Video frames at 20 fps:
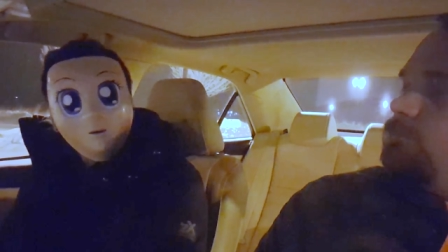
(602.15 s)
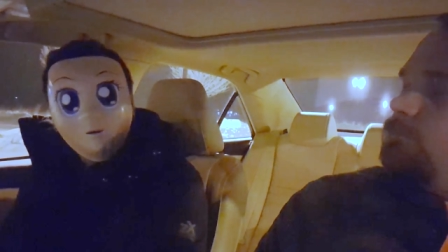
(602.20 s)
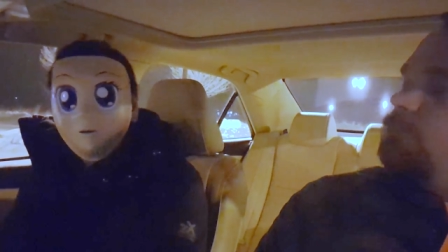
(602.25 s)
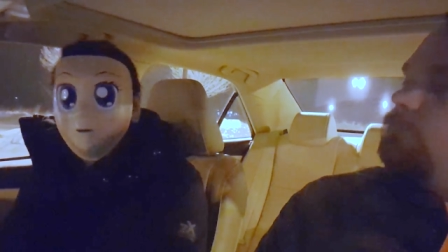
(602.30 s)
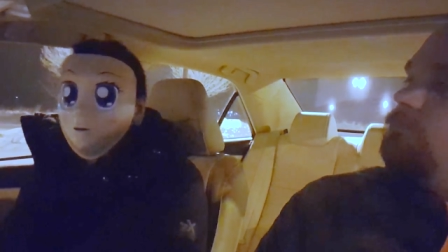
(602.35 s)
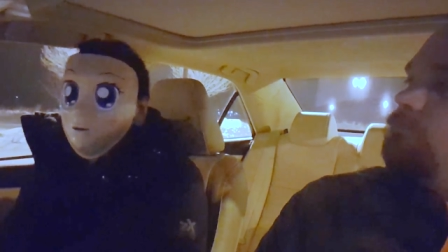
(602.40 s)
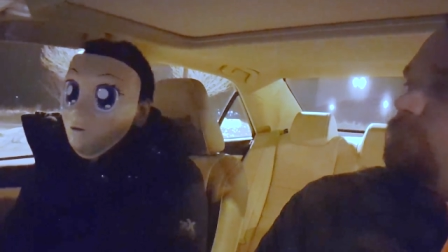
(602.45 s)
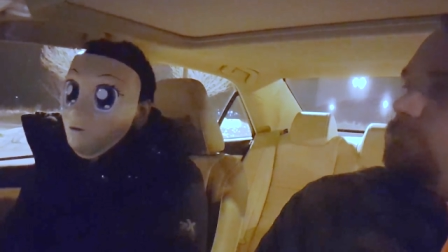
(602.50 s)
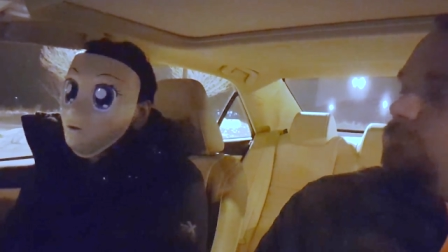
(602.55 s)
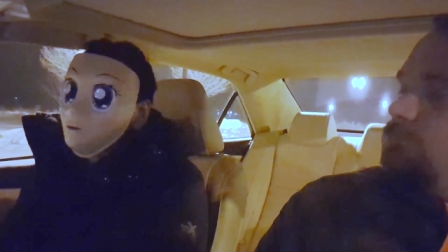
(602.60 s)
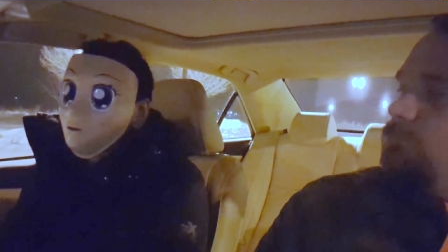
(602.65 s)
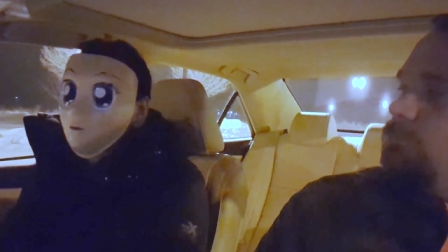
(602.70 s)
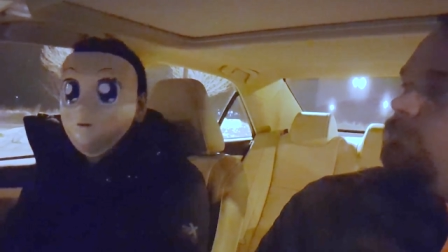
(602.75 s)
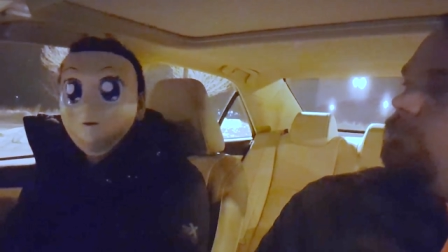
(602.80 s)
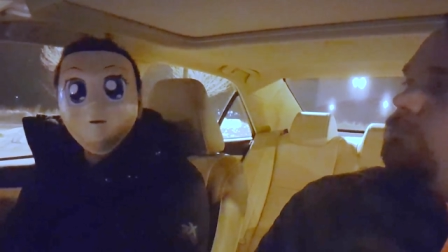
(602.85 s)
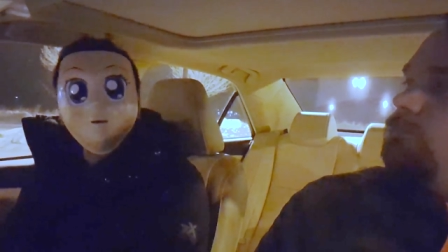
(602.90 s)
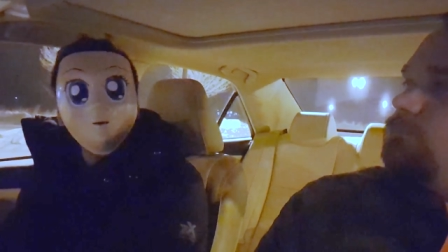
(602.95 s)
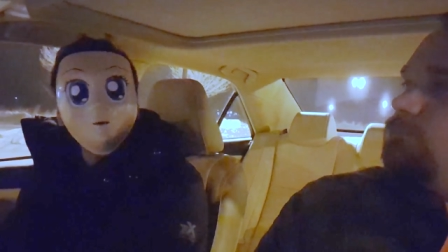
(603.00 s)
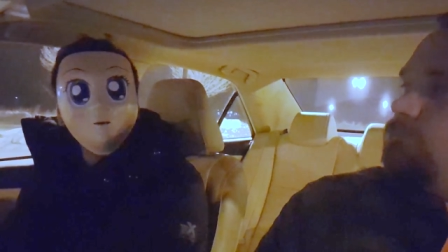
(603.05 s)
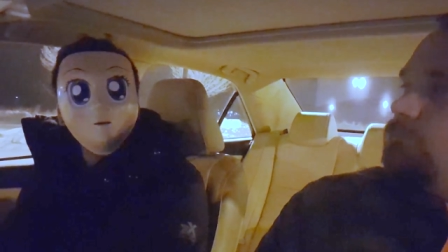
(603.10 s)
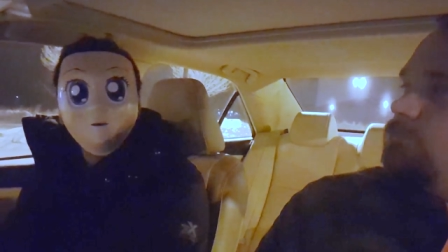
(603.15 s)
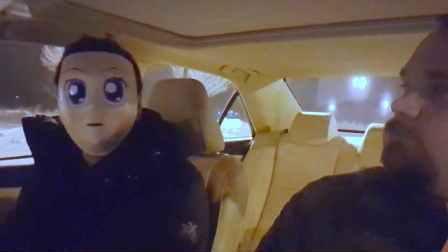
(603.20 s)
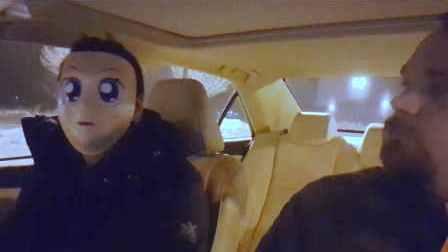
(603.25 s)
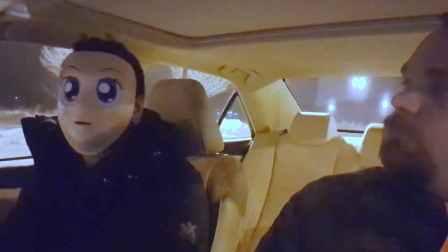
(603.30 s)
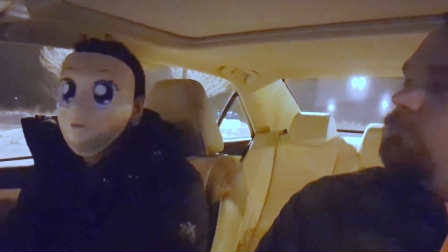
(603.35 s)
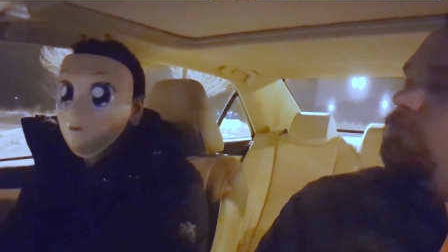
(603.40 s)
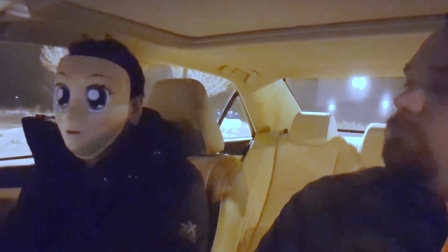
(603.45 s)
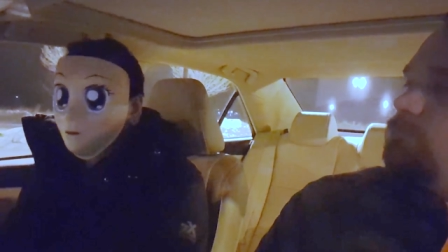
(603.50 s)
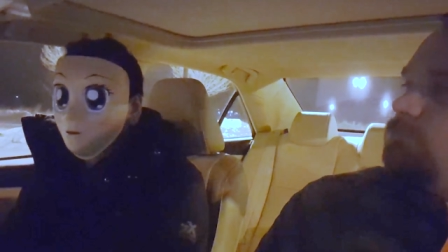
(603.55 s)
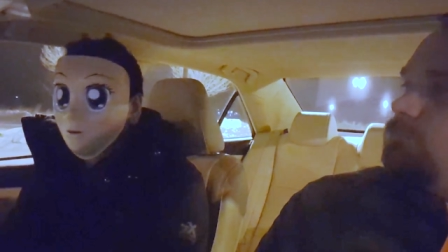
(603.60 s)
Its creation was different. It
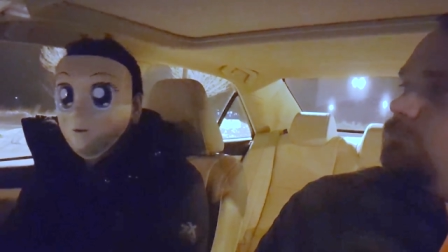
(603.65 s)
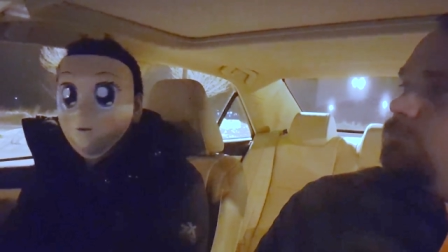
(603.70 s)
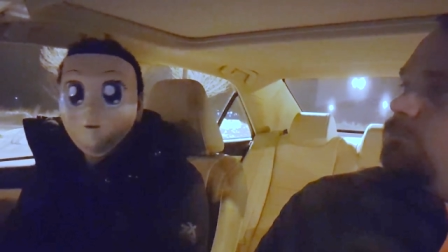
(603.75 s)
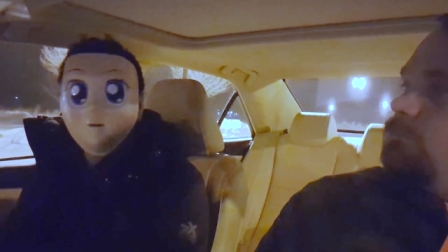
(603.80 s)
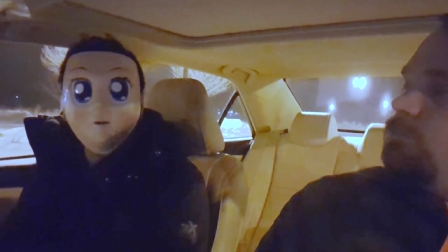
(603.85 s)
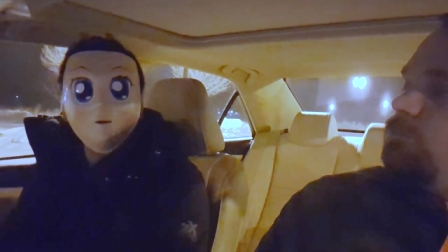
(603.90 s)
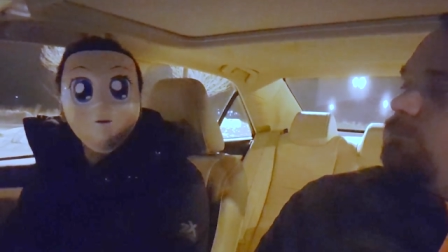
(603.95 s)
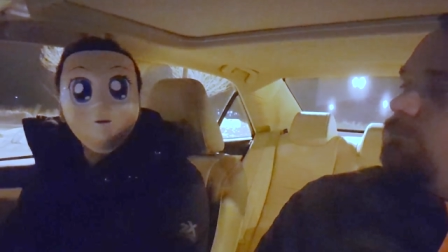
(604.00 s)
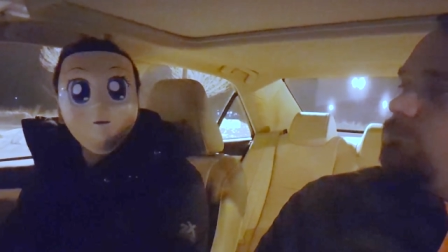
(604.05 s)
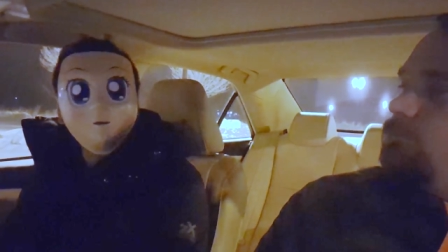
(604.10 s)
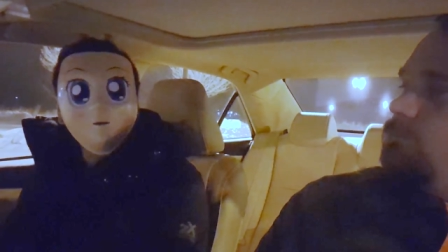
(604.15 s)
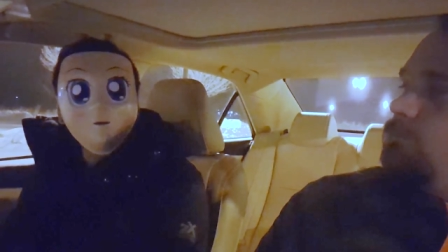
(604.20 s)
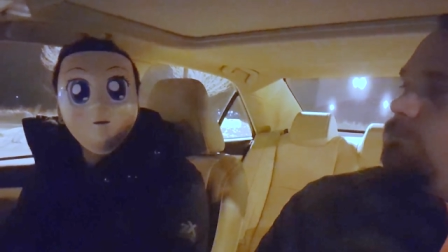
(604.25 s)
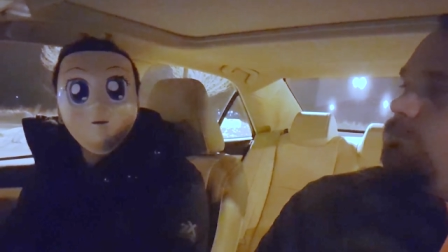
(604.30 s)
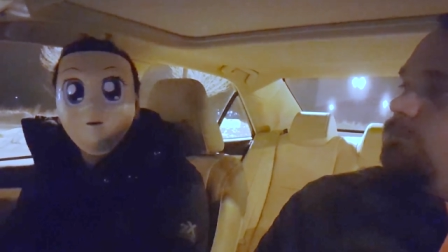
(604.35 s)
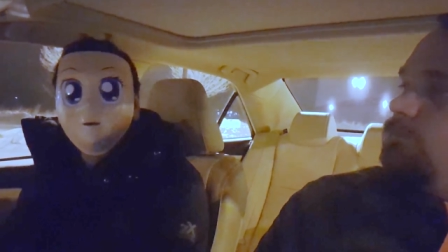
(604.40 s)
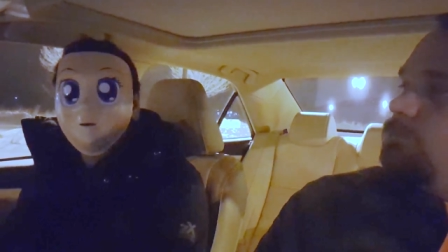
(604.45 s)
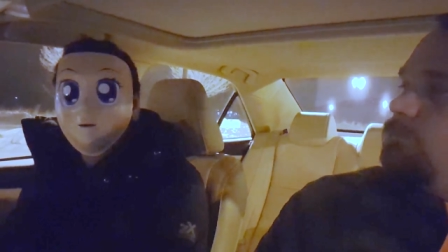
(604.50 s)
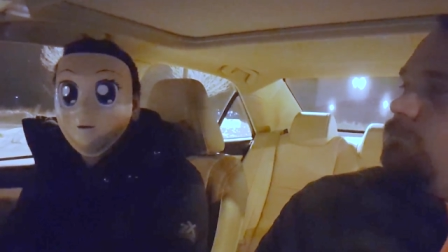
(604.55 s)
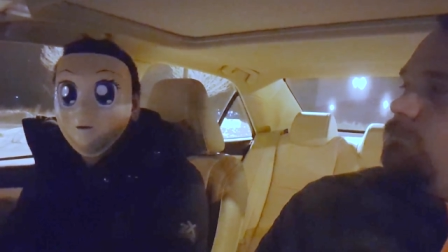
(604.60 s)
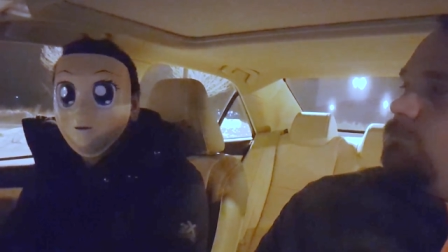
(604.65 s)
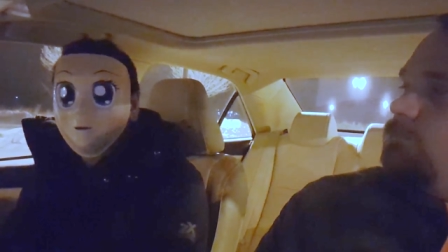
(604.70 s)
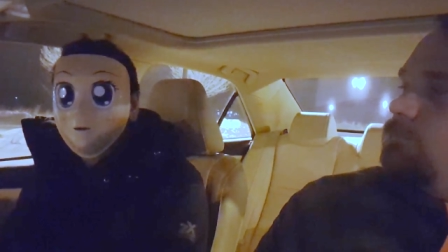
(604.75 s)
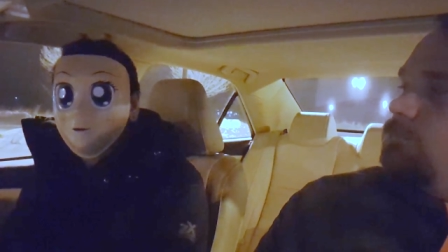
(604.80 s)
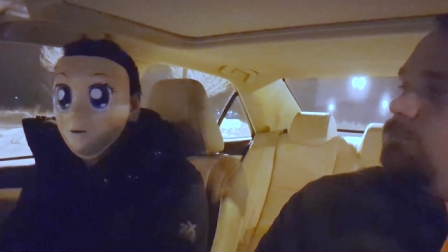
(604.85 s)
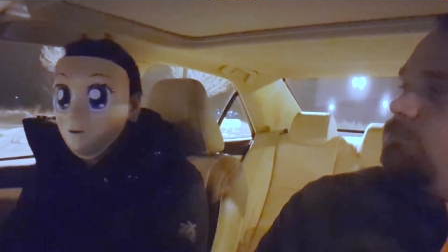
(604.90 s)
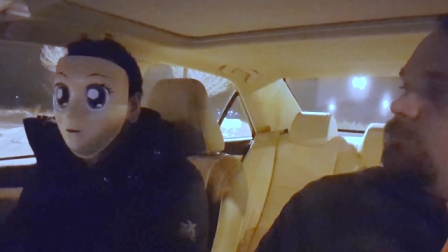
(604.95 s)
started as a YouTube podcast,